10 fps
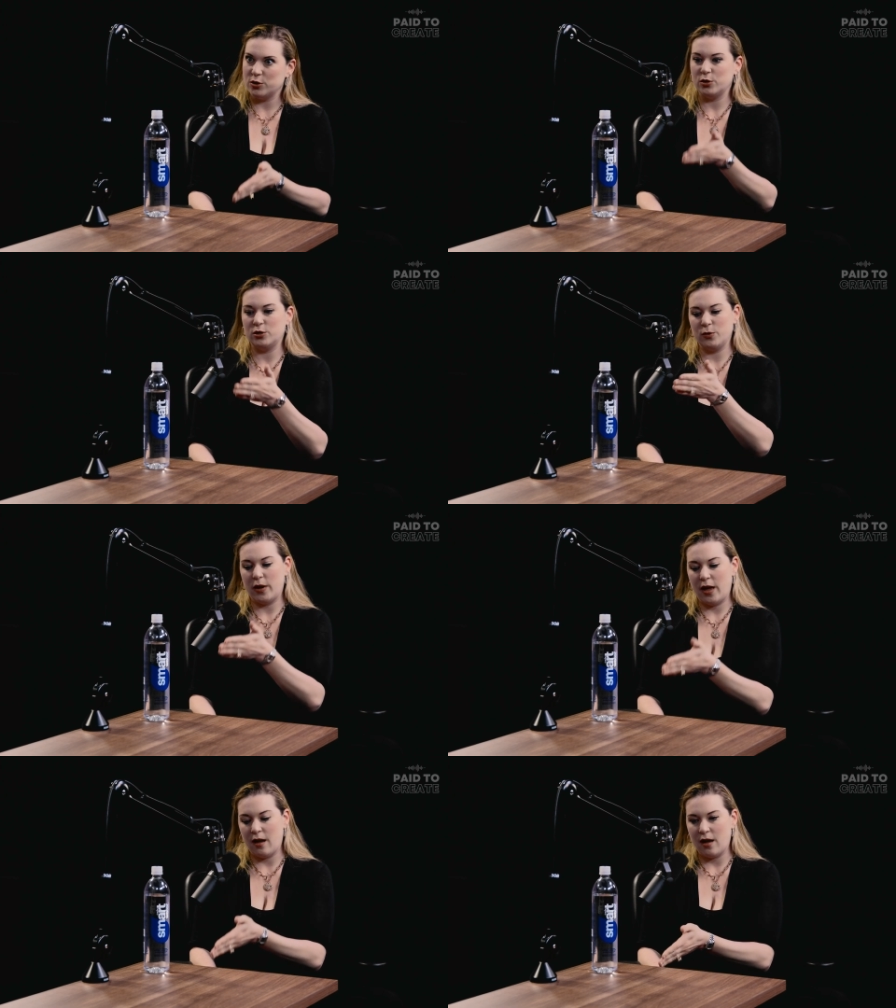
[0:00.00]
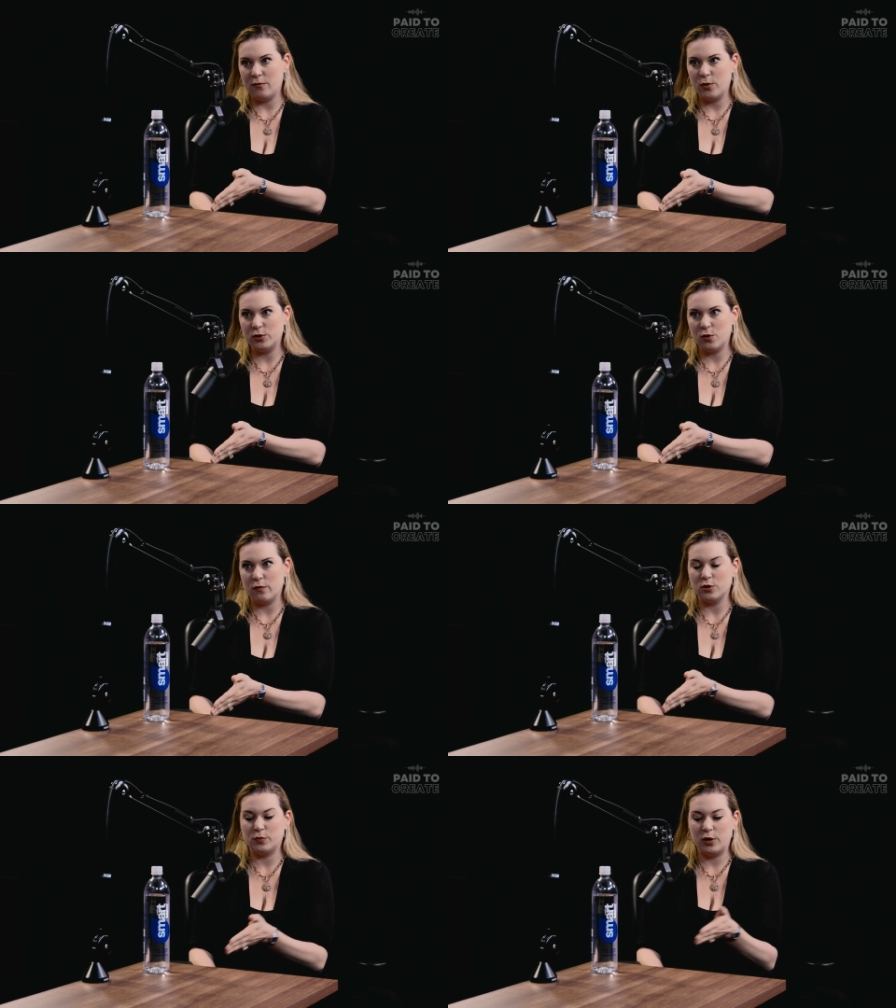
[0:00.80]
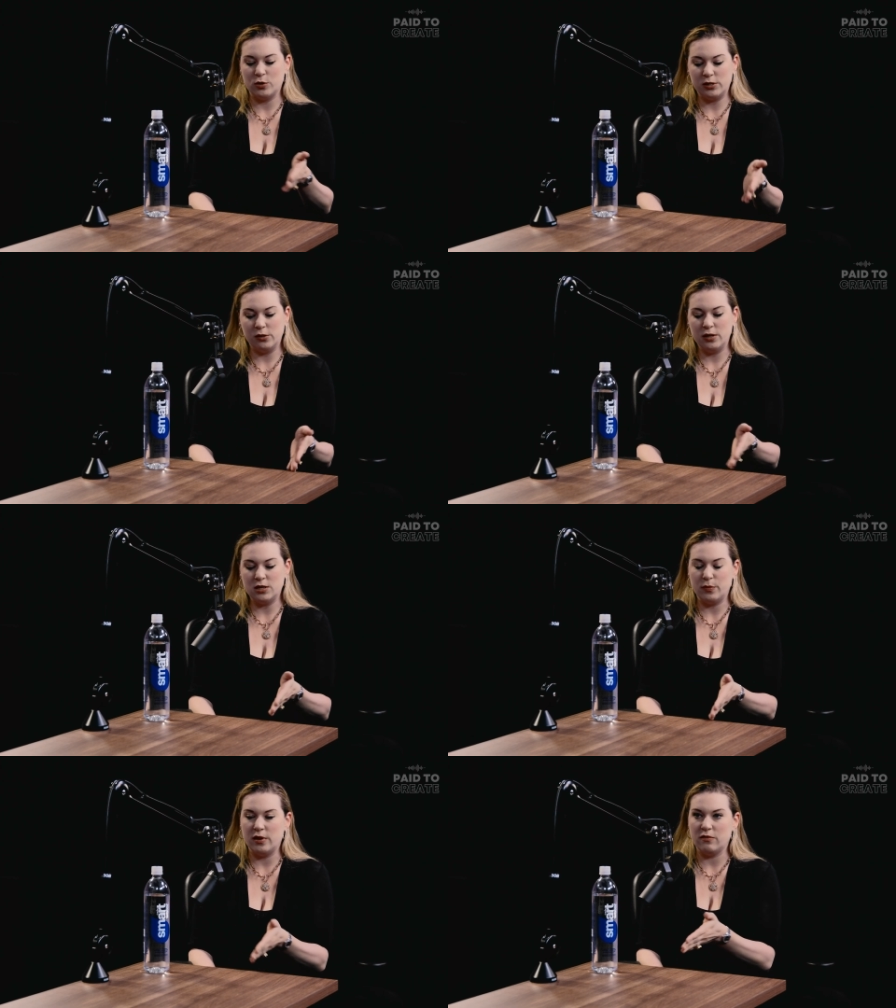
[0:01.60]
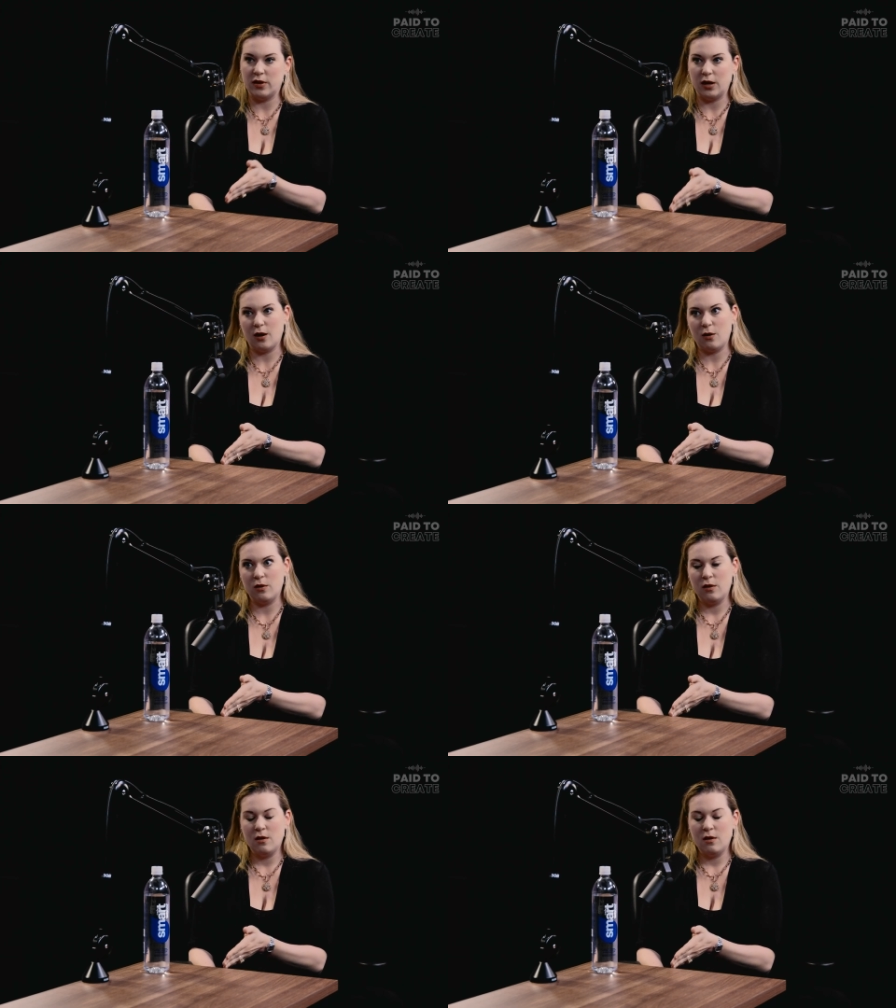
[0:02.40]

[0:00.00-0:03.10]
you could do AI voiceovers, but you still need to be video.